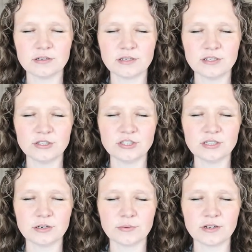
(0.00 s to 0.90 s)

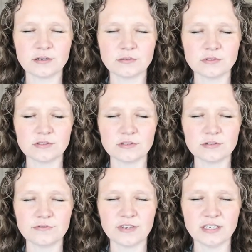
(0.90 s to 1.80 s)
energy around
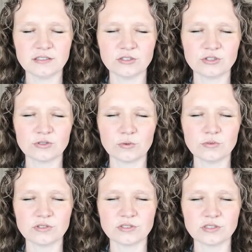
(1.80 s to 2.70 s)
face and
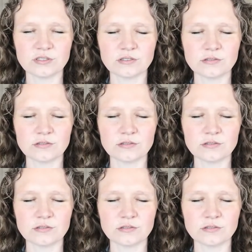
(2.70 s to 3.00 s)
shoulders is.